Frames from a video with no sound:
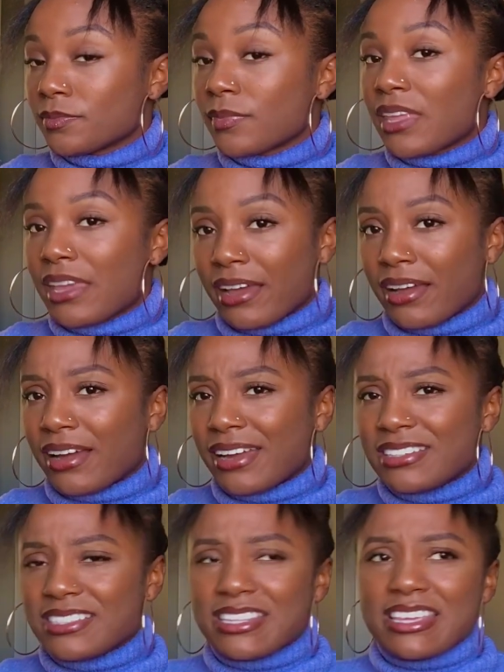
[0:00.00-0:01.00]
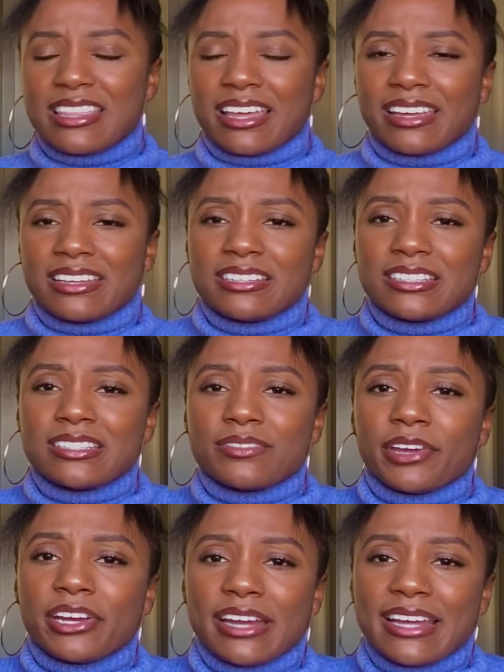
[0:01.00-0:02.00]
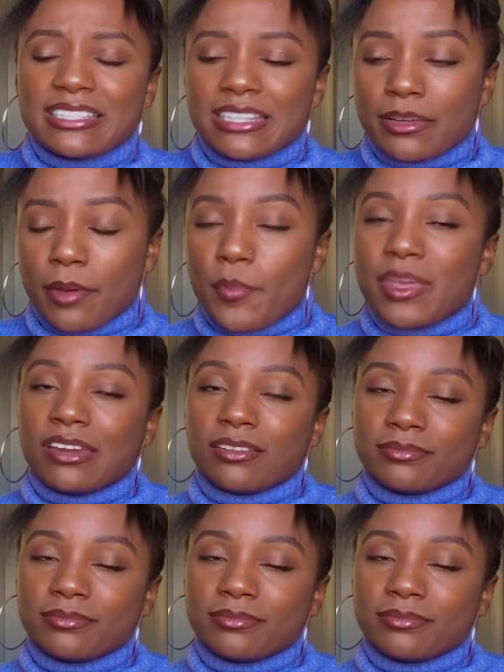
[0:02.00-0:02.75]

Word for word: yeah, I just think that is very nice of them. I mean,